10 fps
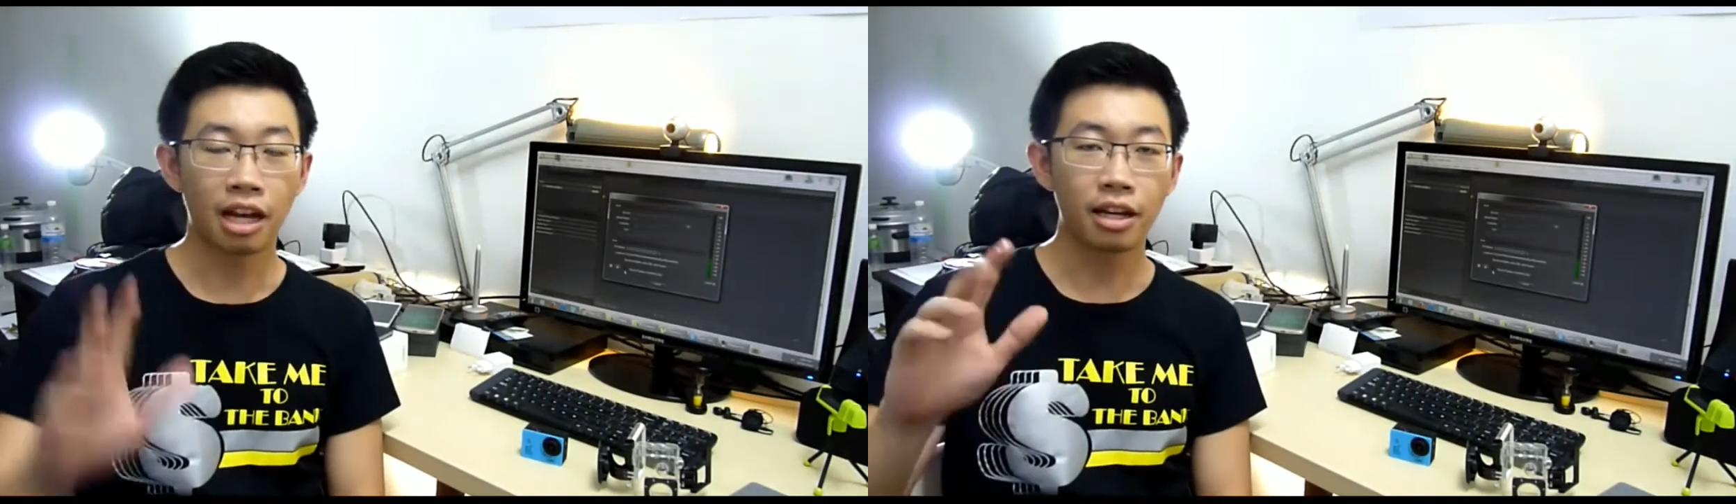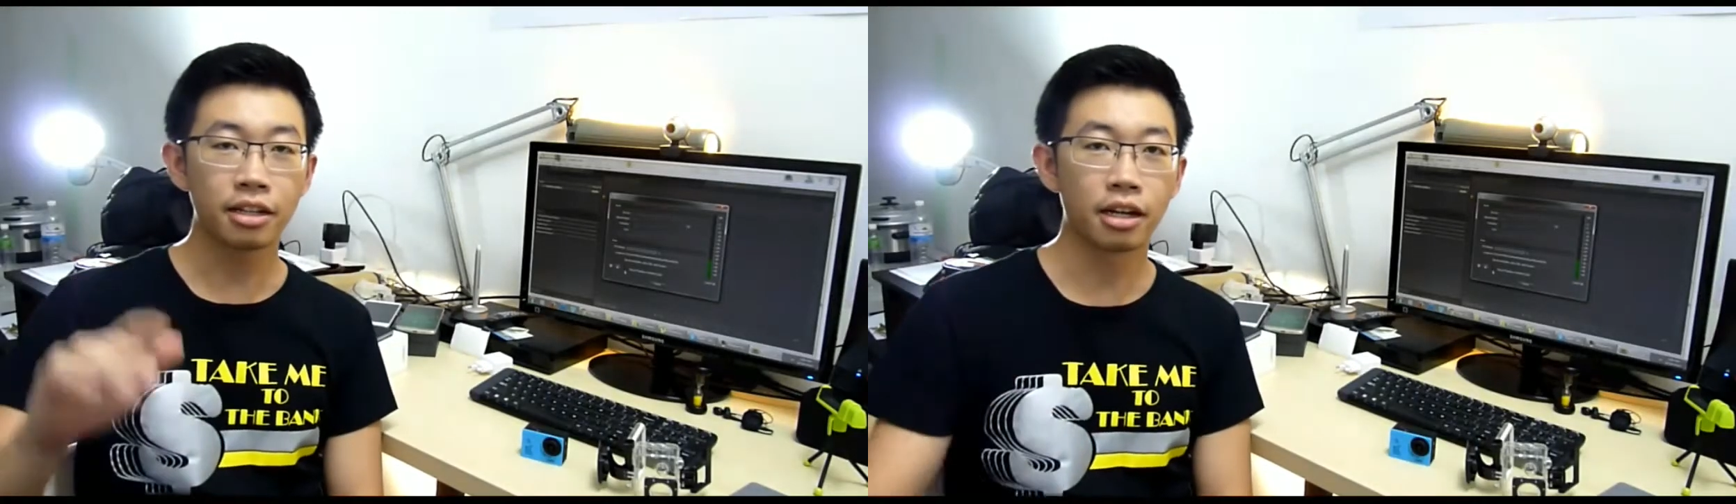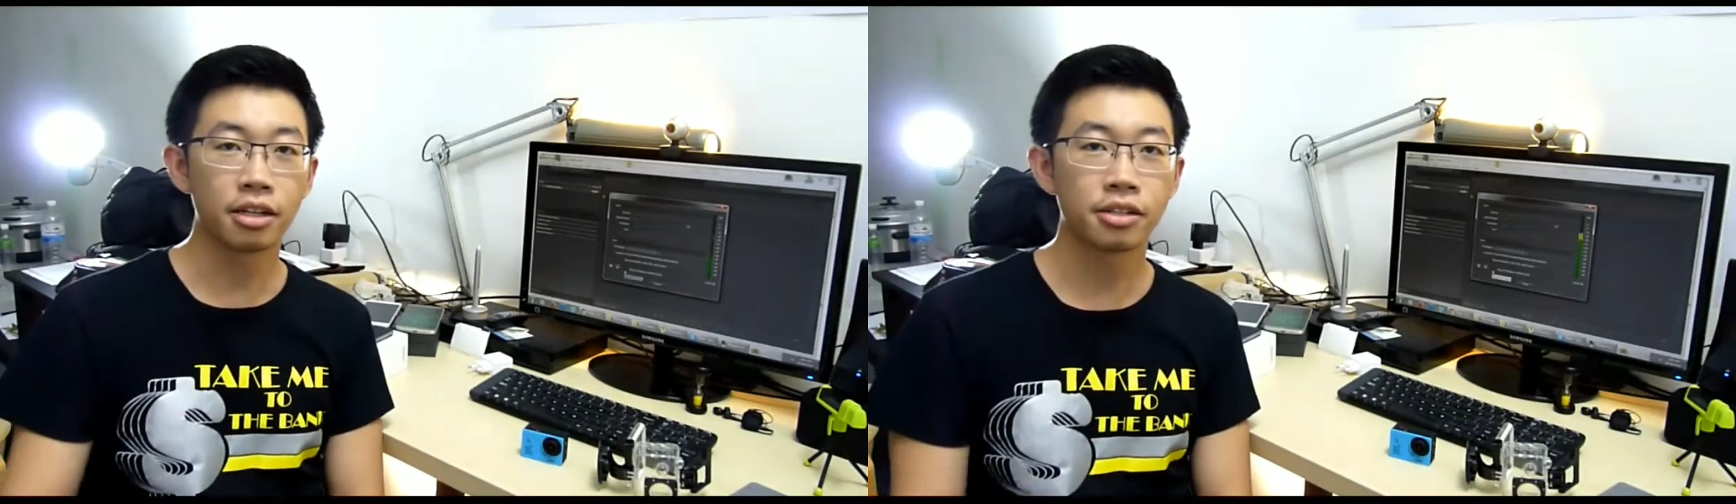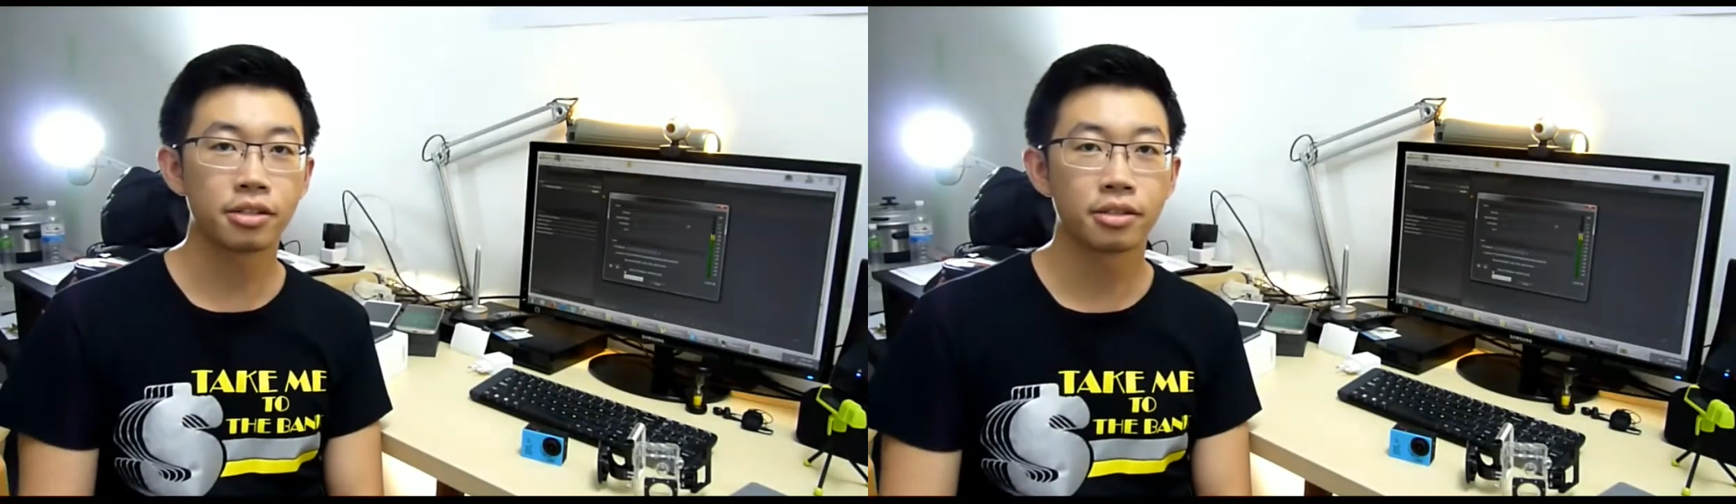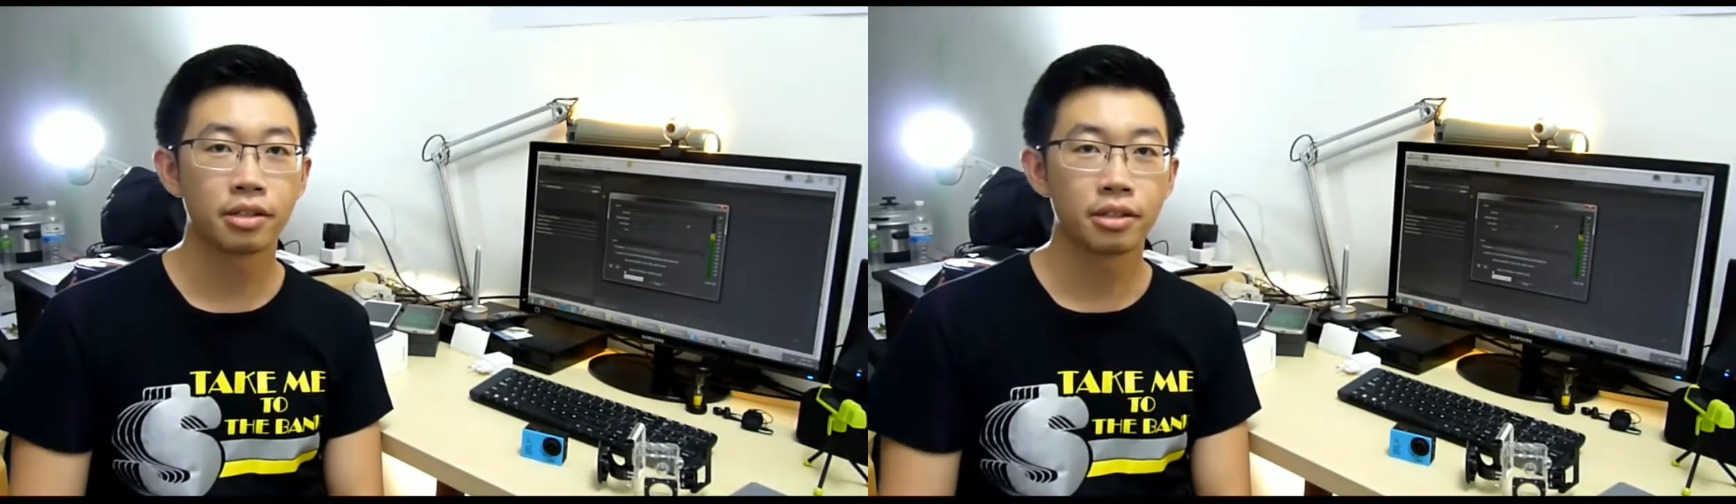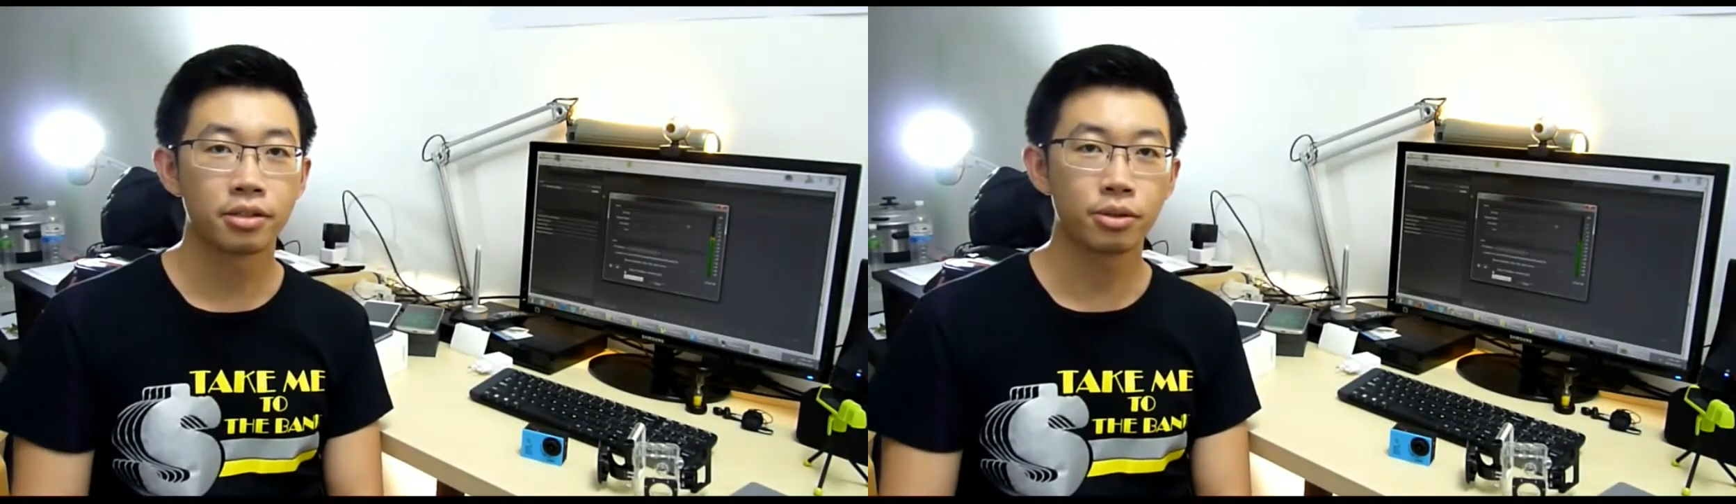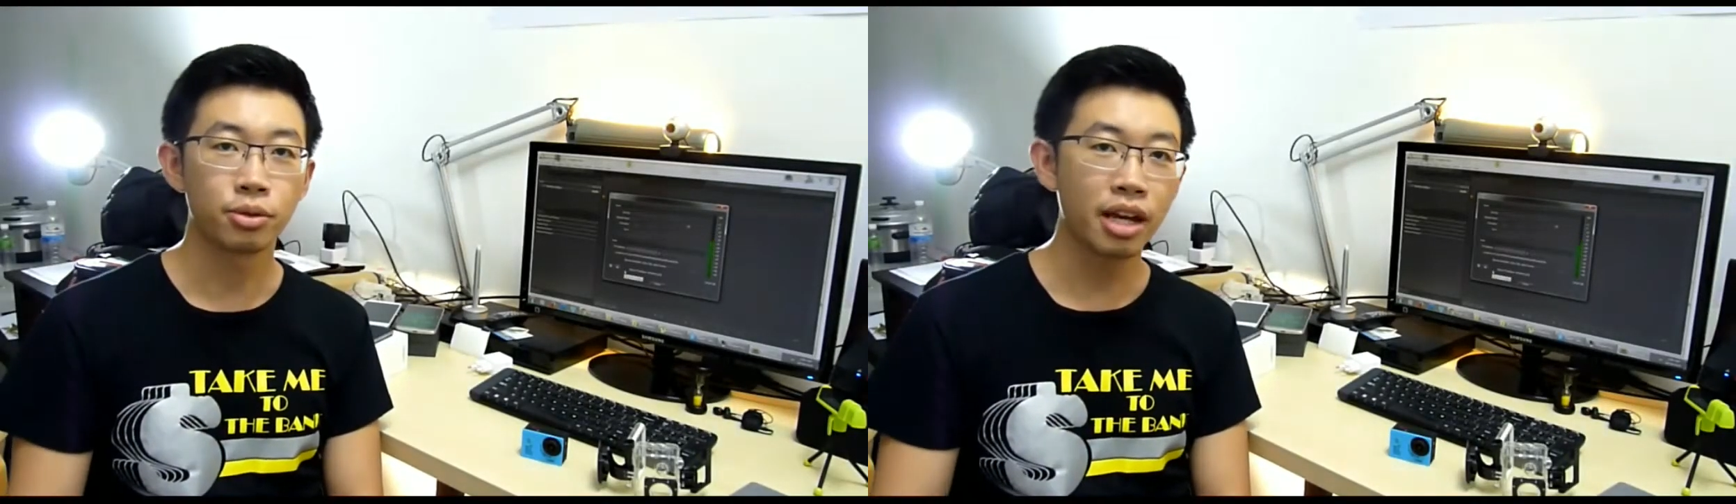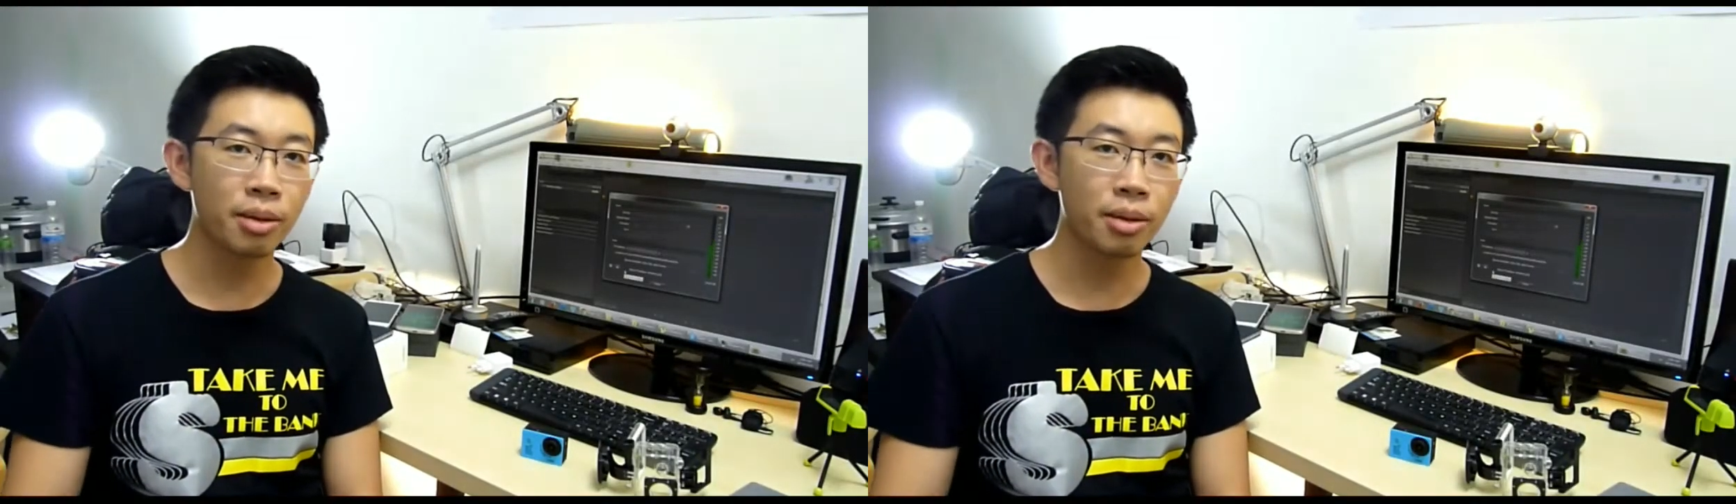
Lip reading: Hi guys, today